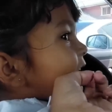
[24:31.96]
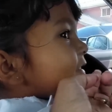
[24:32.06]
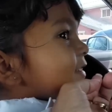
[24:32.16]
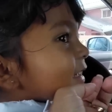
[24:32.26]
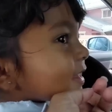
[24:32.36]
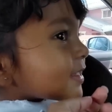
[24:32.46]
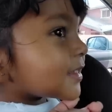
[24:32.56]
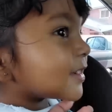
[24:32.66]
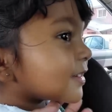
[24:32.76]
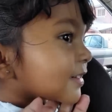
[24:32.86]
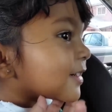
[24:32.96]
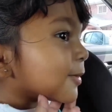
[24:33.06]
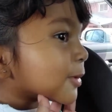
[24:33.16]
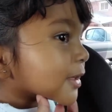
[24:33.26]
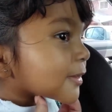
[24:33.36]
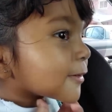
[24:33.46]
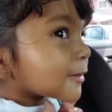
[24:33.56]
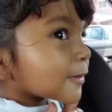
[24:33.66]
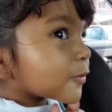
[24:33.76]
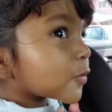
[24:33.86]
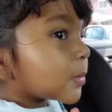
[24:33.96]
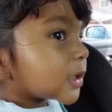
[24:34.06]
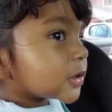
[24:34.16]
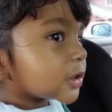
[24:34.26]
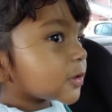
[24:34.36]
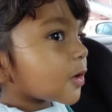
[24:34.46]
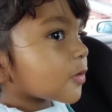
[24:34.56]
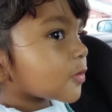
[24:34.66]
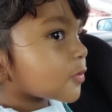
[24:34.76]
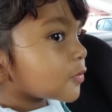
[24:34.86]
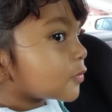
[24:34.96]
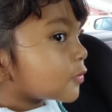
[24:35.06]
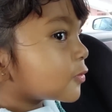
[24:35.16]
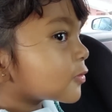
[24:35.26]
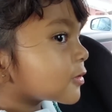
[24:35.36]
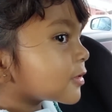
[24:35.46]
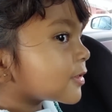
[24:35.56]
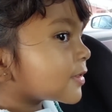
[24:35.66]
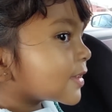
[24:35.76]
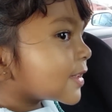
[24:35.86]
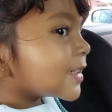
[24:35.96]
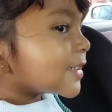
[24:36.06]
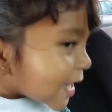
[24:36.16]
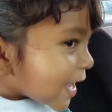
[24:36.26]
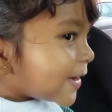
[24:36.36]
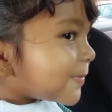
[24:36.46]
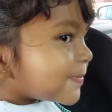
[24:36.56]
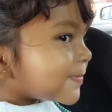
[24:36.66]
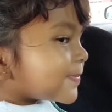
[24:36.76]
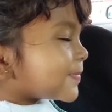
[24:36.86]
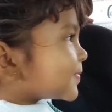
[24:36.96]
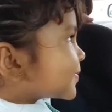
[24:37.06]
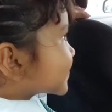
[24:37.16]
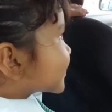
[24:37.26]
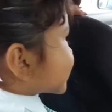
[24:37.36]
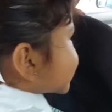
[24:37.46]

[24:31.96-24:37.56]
I just learned ABCD to my teacher's school. Really? Yeah. Okay.